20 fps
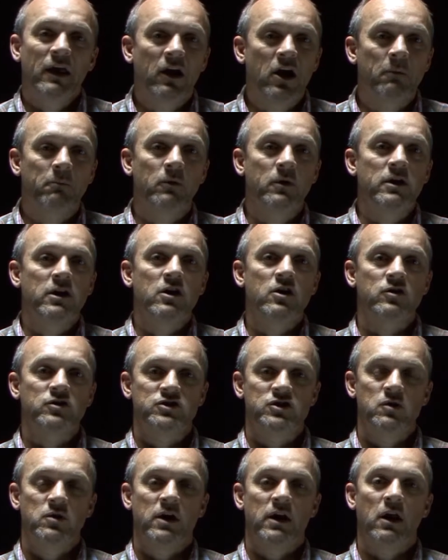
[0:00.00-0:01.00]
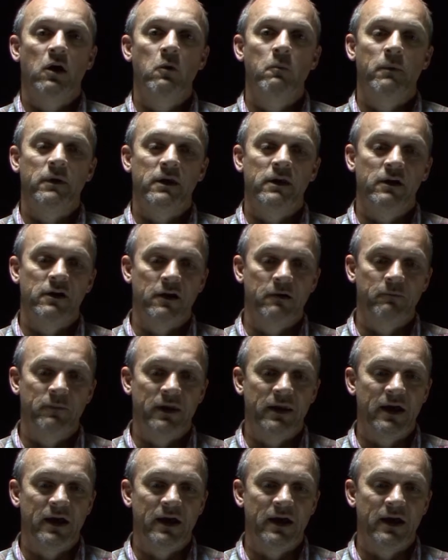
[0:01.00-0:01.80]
in a couple of years you can open it up.